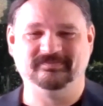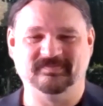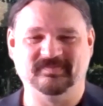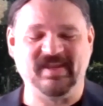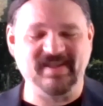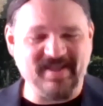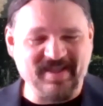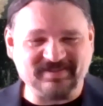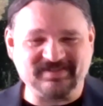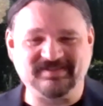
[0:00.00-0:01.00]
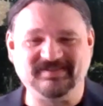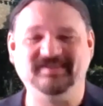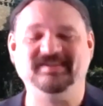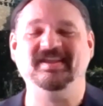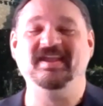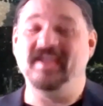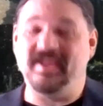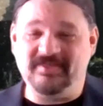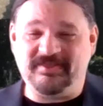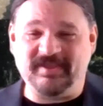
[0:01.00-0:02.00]
yes.
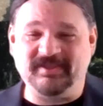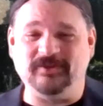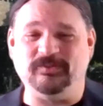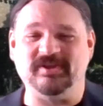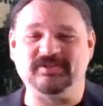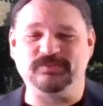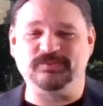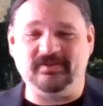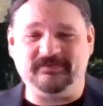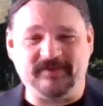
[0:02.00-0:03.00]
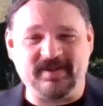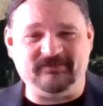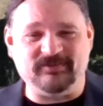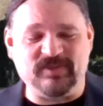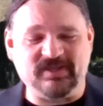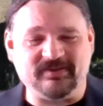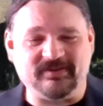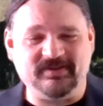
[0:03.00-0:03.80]
And thank you, Roswitha, for having me on.